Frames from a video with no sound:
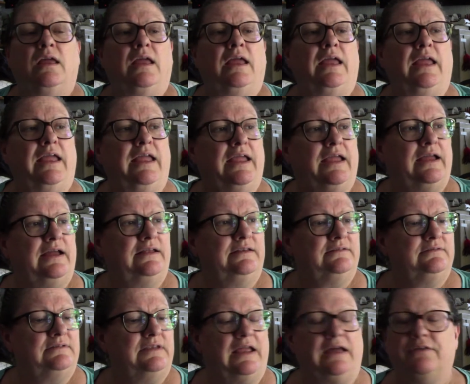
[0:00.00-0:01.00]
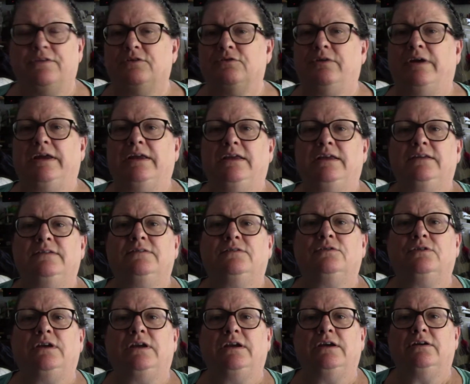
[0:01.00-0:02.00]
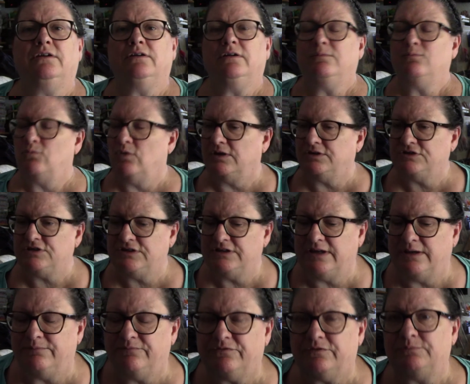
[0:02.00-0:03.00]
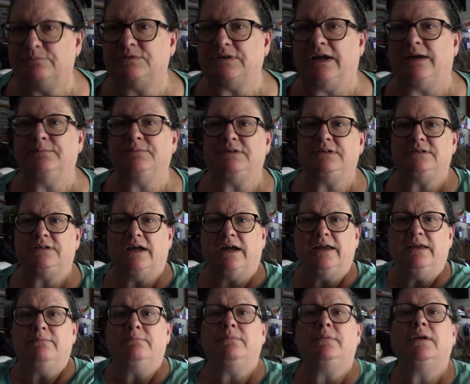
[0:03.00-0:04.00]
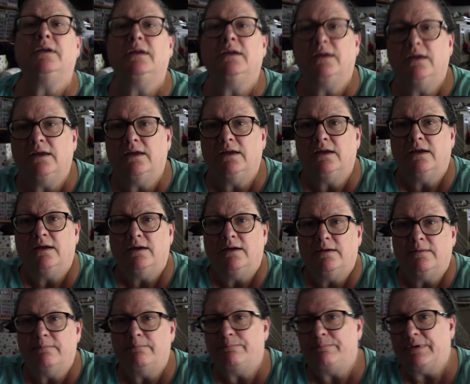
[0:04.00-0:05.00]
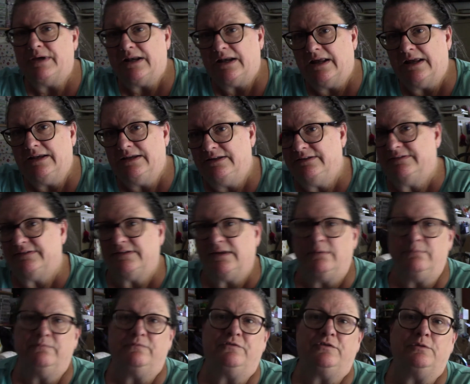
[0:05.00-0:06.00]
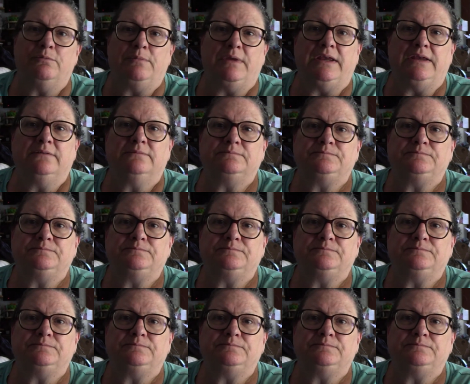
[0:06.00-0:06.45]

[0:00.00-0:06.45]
And now the grandkids are here. I'm watching them from time to time. But I need something for me.